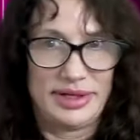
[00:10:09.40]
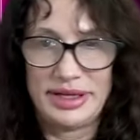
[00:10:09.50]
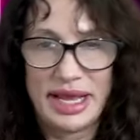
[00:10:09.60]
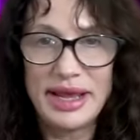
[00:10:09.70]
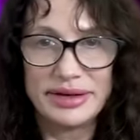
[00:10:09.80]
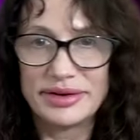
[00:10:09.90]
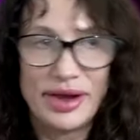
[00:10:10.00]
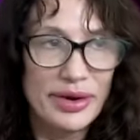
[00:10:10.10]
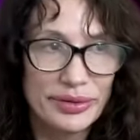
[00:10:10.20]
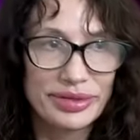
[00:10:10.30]
again,
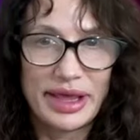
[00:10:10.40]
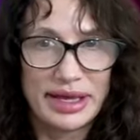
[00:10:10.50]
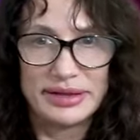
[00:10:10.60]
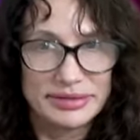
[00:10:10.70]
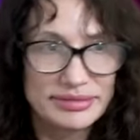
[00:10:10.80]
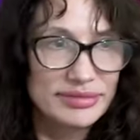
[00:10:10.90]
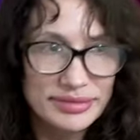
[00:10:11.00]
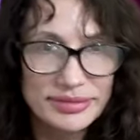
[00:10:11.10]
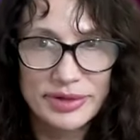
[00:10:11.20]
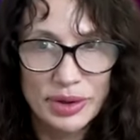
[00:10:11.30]
no, that
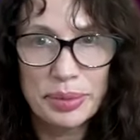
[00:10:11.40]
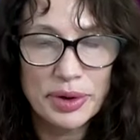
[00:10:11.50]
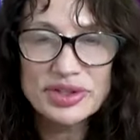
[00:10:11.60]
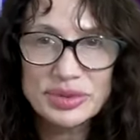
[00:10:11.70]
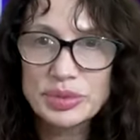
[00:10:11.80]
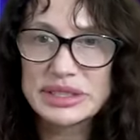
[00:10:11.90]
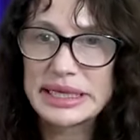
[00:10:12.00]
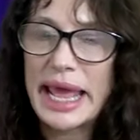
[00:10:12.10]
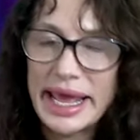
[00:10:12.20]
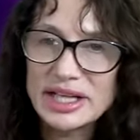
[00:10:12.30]
your person was
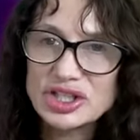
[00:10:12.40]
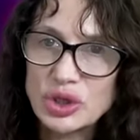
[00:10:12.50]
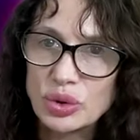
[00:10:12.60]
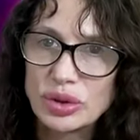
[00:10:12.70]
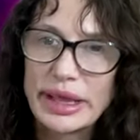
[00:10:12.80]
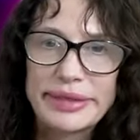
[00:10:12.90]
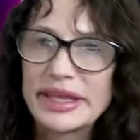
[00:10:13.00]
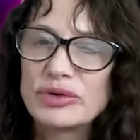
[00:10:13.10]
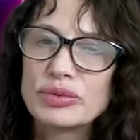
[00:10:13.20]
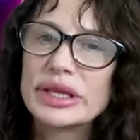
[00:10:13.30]
an asshole and
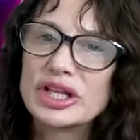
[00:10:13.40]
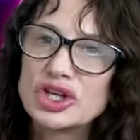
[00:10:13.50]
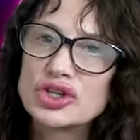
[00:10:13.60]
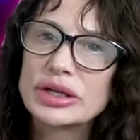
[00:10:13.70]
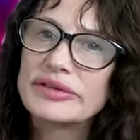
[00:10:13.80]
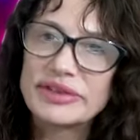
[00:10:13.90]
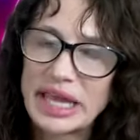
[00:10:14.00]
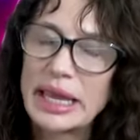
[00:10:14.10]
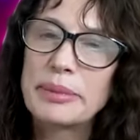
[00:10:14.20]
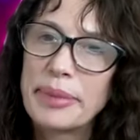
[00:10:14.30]
they really should have
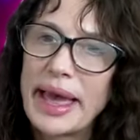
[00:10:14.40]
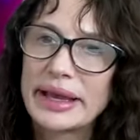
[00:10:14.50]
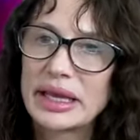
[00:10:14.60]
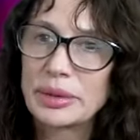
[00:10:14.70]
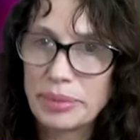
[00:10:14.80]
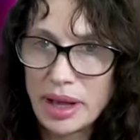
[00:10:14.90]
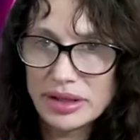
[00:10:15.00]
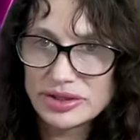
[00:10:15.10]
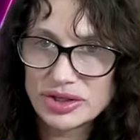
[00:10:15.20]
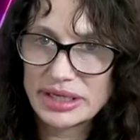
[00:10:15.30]
came back and
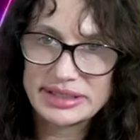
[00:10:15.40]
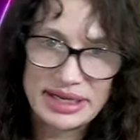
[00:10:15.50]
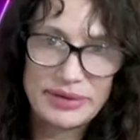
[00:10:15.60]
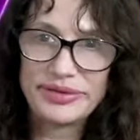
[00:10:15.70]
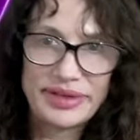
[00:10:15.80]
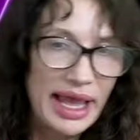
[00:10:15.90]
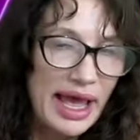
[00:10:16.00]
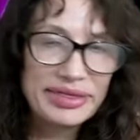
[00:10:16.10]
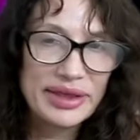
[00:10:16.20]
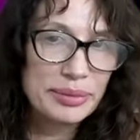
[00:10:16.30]
apologized. Now, if they
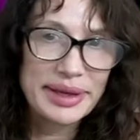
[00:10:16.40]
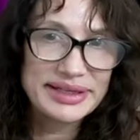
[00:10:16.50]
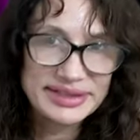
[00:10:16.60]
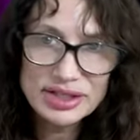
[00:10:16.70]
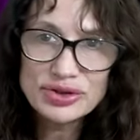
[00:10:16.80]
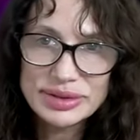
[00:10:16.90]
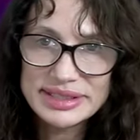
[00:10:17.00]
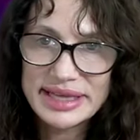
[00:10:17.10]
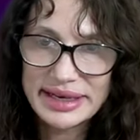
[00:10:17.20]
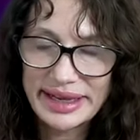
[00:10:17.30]
had their best
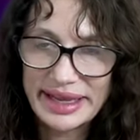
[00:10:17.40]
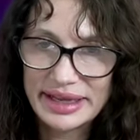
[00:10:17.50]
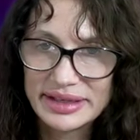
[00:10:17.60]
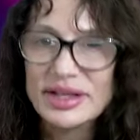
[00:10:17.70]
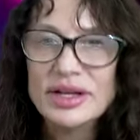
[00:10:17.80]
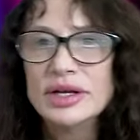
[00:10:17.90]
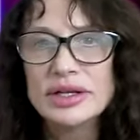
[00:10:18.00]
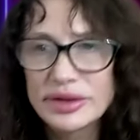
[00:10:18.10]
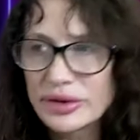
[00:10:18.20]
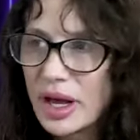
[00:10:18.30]
interest at hand,
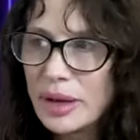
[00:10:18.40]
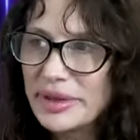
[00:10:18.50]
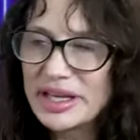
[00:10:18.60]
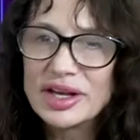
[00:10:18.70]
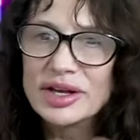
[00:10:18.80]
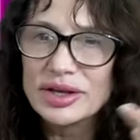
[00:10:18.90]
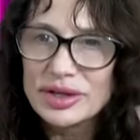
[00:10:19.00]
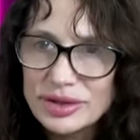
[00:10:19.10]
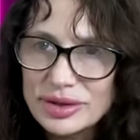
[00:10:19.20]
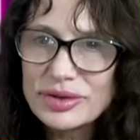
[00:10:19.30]
they're coming,
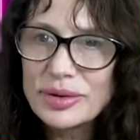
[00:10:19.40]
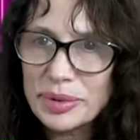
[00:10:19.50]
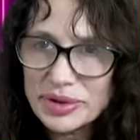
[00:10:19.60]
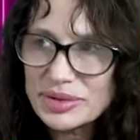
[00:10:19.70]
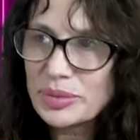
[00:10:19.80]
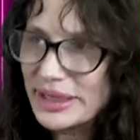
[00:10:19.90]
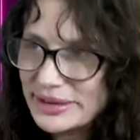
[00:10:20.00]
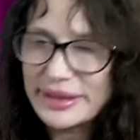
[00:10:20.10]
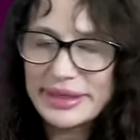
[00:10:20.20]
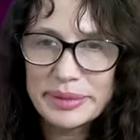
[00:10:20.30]
your person
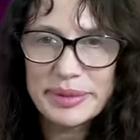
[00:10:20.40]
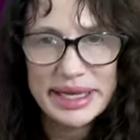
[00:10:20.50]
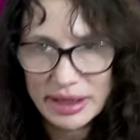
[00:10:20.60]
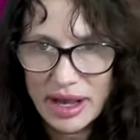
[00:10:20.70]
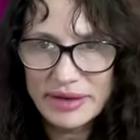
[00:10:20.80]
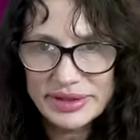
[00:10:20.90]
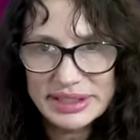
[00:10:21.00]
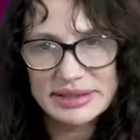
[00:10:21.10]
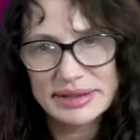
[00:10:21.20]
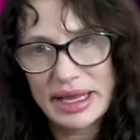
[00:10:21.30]
went to them in
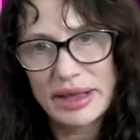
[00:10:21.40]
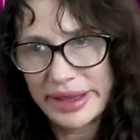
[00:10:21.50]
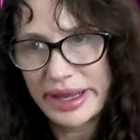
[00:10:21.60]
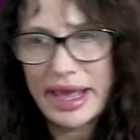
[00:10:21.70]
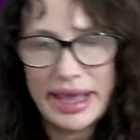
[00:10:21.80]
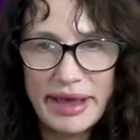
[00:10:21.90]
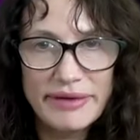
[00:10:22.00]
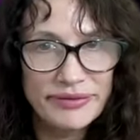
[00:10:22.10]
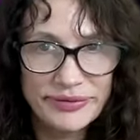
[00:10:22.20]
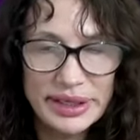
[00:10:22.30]
confidence, say, like, I
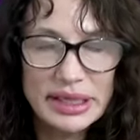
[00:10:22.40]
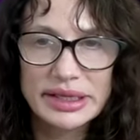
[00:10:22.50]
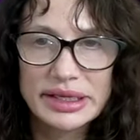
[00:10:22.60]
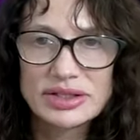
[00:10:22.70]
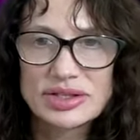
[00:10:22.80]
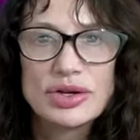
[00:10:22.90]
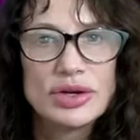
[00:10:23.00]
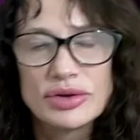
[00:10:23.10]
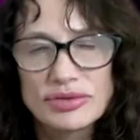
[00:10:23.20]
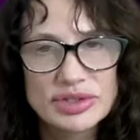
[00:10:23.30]
have feelings
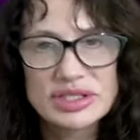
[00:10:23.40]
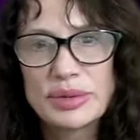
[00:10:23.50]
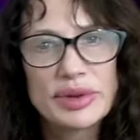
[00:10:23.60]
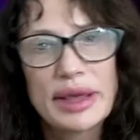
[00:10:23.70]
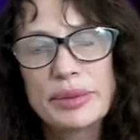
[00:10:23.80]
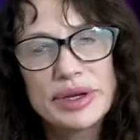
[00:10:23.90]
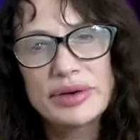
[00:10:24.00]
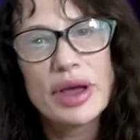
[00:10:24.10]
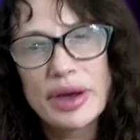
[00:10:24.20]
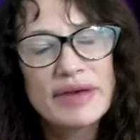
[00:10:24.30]
for someone that we
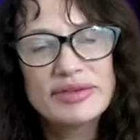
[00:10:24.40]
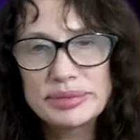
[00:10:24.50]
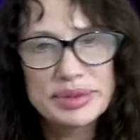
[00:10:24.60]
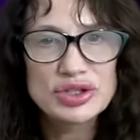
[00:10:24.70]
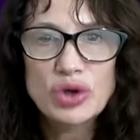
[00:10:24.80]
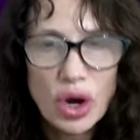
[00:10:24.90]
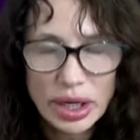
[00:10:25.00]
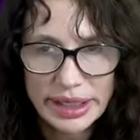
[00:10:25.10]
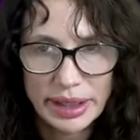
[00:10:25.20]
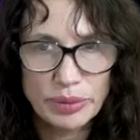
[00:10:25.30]
not haven't been
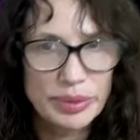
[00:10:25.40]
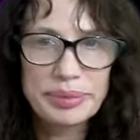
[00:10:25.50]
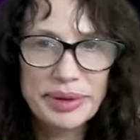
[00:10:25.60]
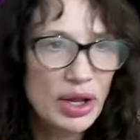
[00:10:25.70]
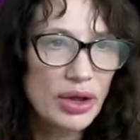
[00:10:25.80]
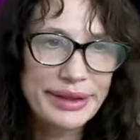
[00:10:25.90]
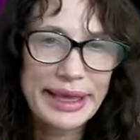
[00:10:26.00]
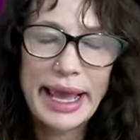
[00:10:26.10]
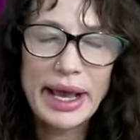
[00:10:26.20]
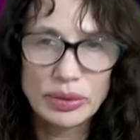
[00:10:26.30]
talking. We've been on
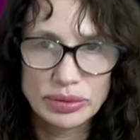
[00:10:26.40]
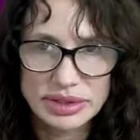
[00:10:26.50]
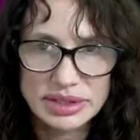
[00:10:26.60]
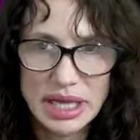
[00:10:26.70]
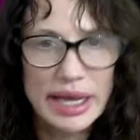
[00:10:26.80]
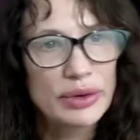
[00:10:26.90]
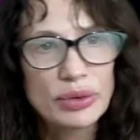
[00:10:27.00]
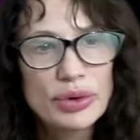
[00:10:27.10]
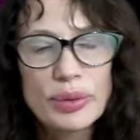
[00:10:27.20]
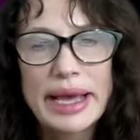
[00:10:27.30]
the outs. I
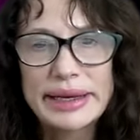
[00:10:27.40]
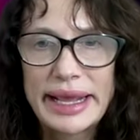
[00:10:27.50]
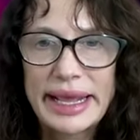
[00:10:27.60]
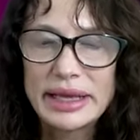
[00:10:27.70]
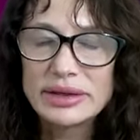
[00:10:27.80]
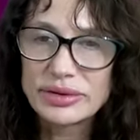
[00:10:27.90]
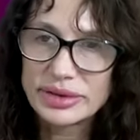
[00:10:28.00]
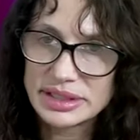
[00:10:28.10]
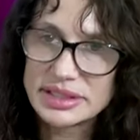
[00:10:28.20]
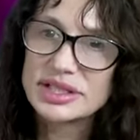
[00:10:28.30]
don't know how to handle
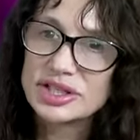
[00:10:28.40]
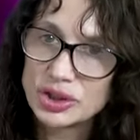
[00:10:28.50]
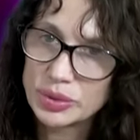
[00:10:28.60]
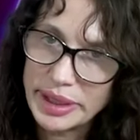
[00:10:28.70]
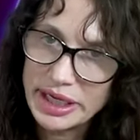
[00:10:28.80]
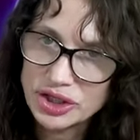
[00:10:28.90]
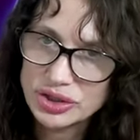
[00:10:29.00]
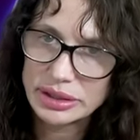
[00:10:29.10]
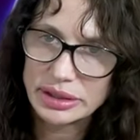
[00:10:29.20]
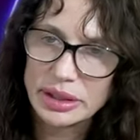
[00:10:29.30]
this
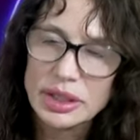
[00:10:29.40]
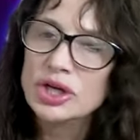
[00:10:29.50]
situation.